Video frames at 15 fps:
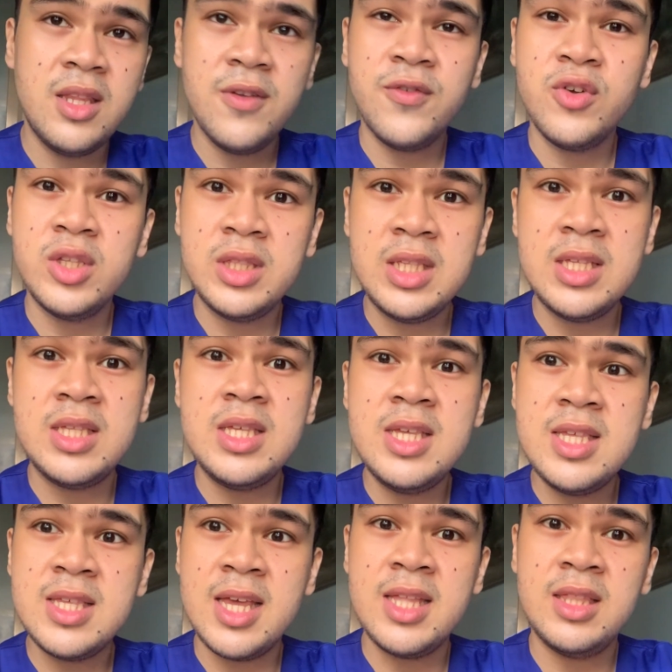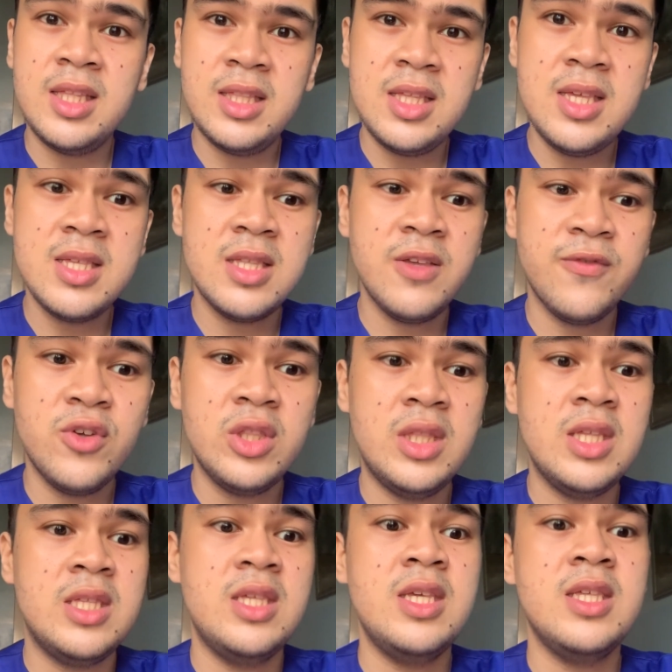different disease entities, different
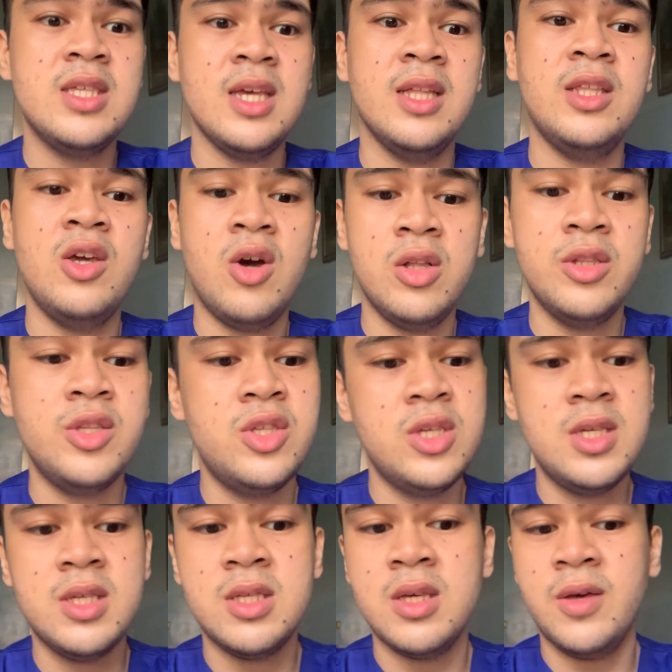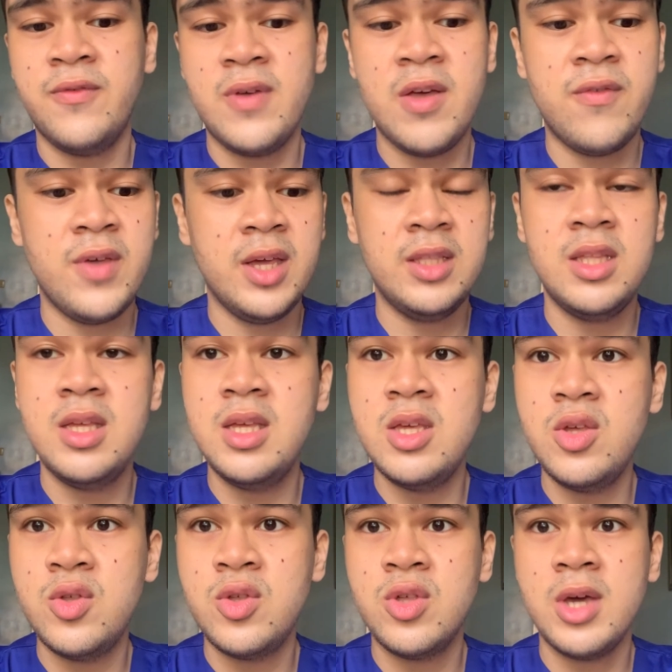disease etiologies affecting
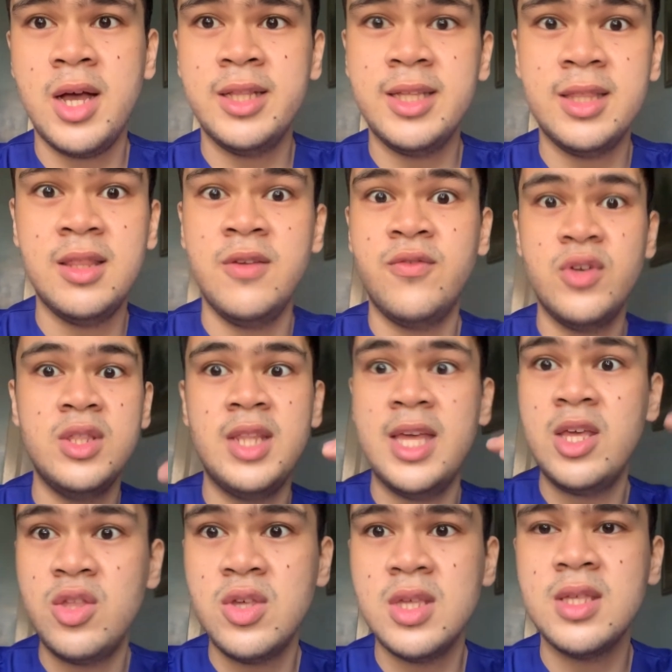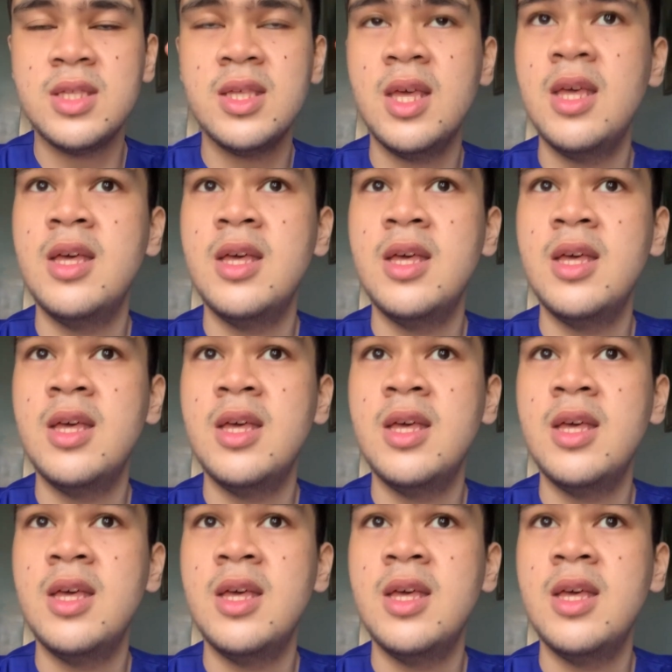each child at different ages.